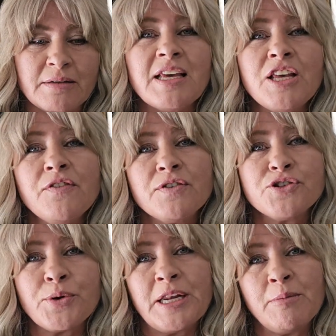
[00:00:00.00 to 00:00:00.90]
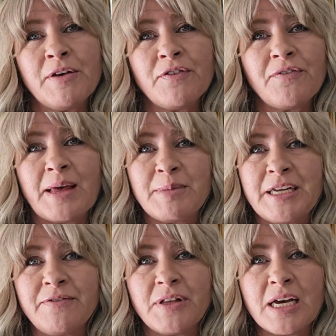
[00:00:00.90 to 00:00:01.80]
Thank you for joining me for Family
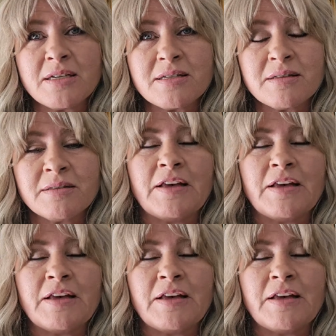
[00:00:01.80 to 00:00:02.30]
in Flux.